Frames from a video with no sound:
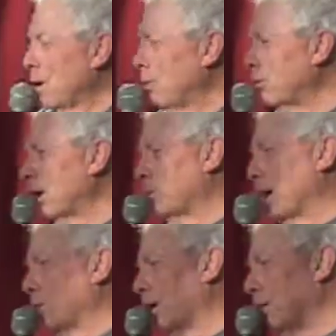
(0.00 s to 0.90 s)
we'll skip
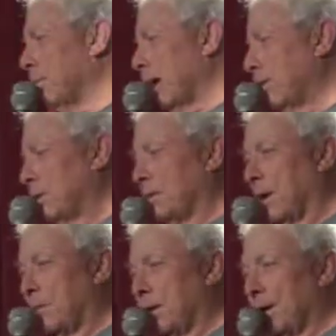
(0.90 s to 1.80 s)
that. We'll come back to it
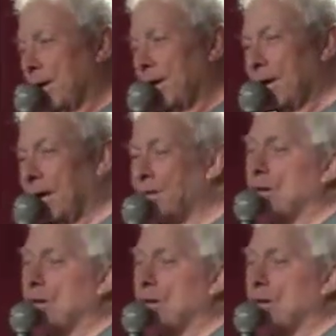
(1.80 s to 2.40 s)
maybe. It's